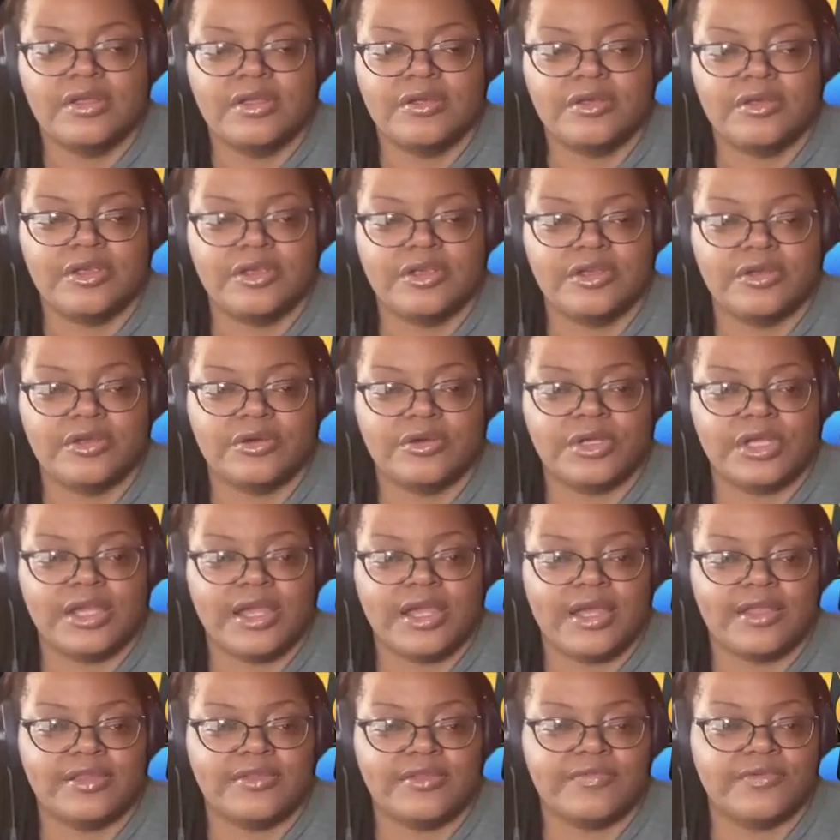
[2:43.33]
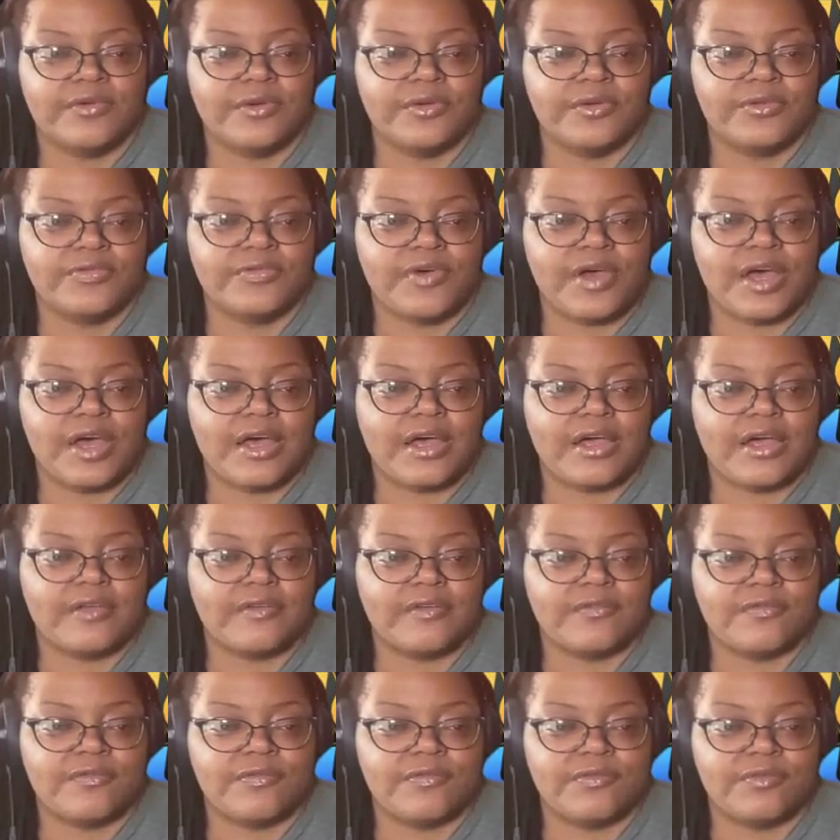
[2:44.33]
He had the first
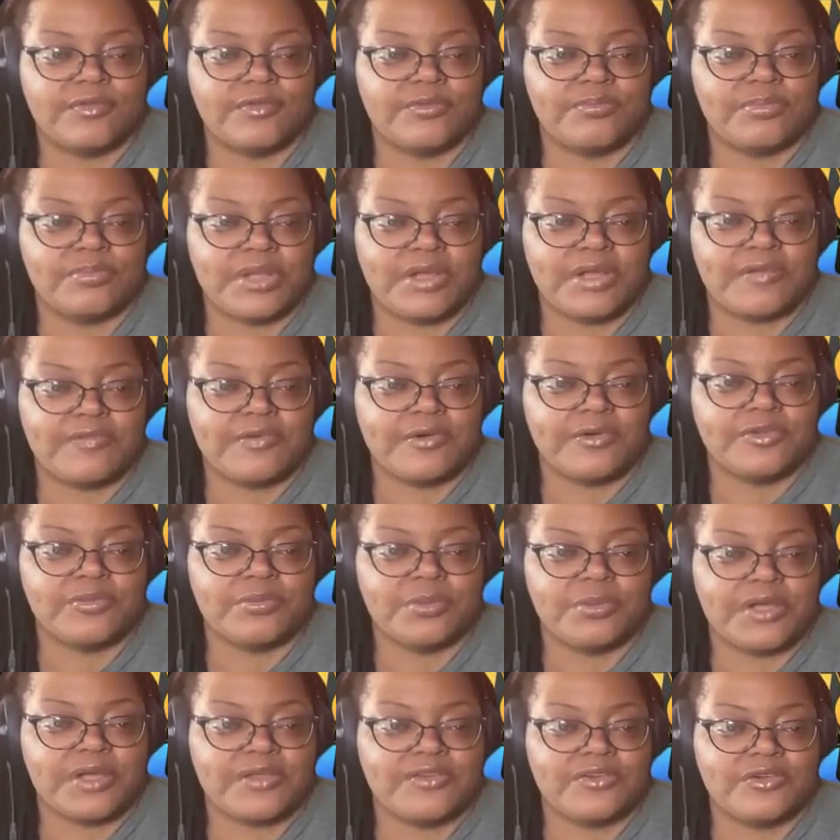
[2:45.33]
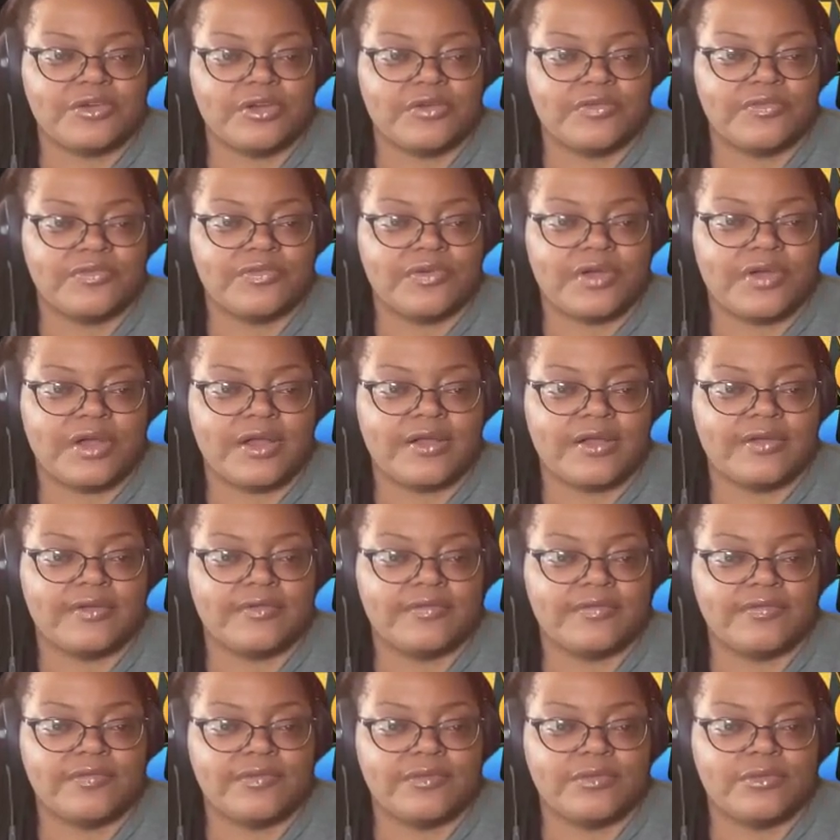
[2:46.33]
black starting
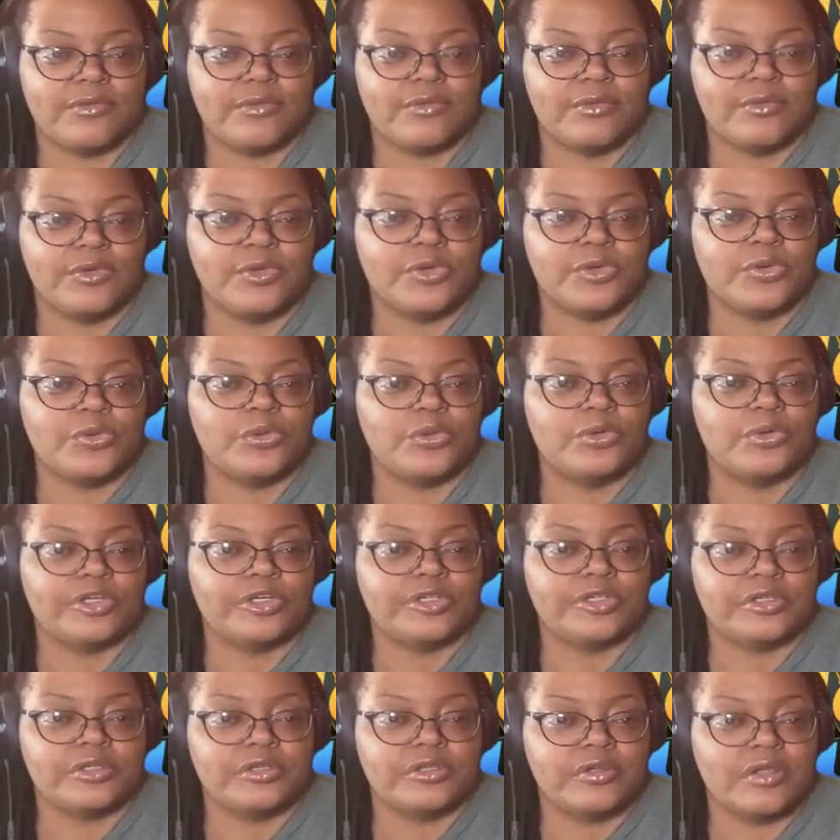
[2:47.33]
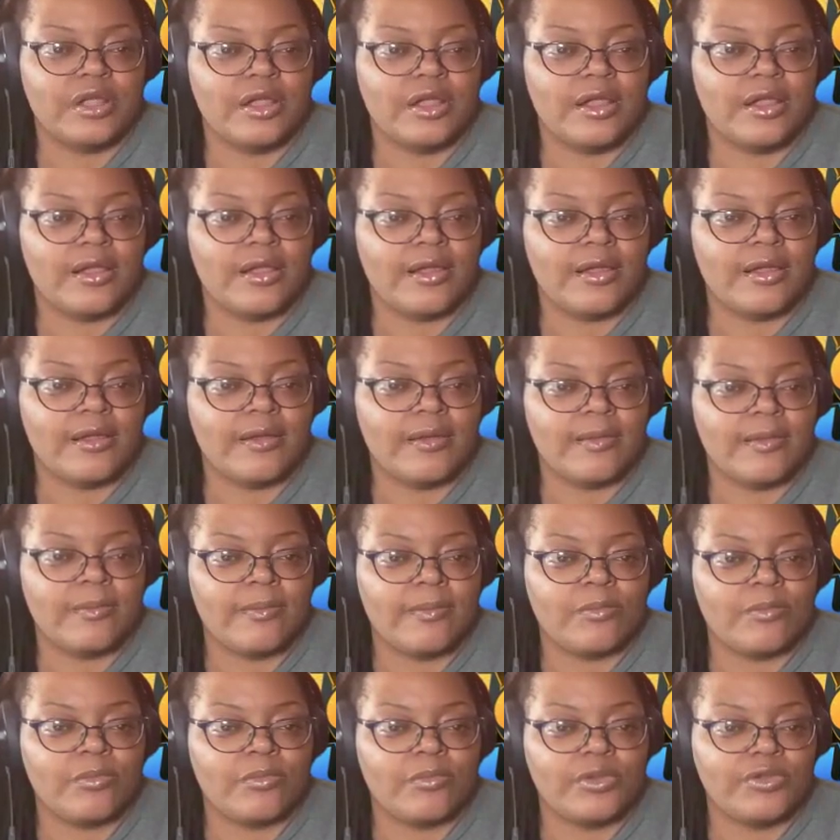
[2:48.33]
five on the court,
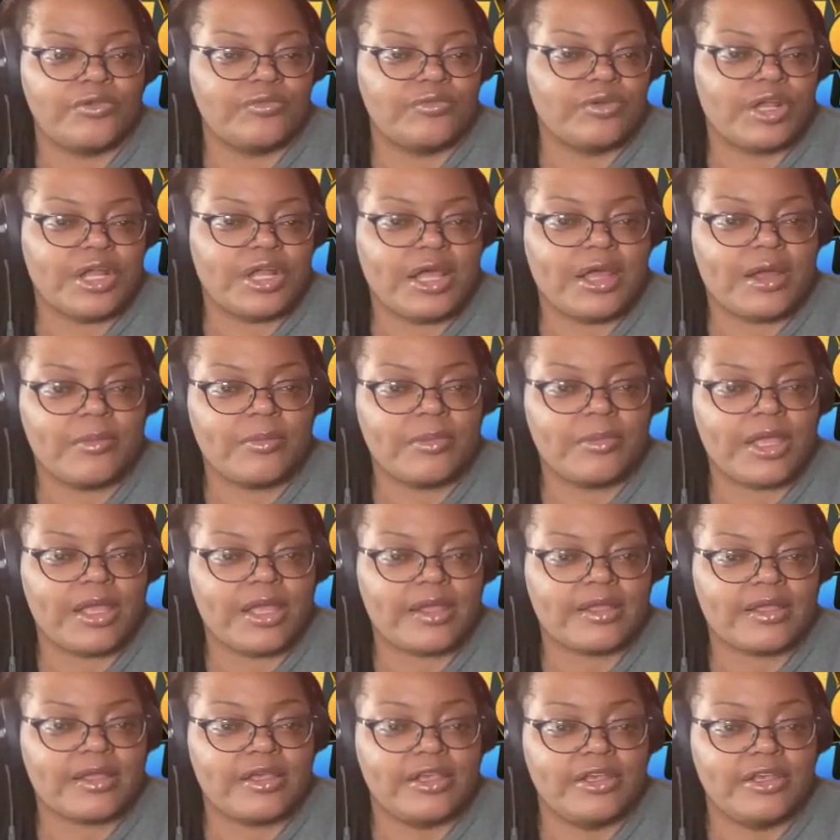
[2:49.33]
was Red Auerbach.